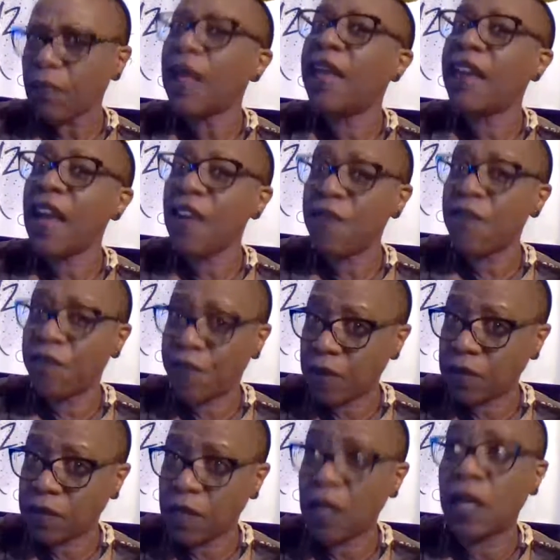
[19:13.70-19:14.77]
and I
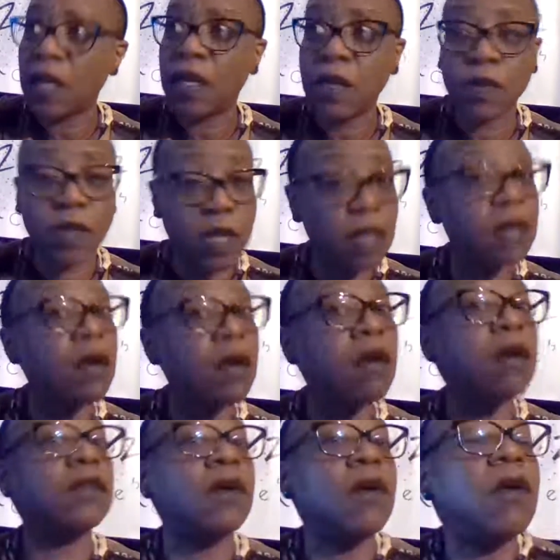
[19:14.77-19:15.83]
felt it, and it was getting
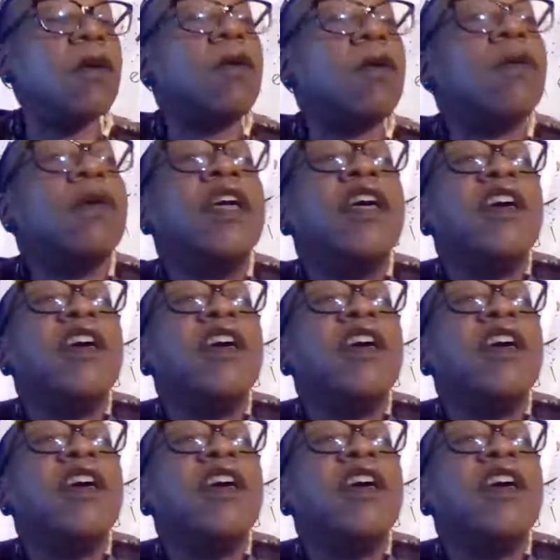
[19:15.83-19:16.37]
hard to hold.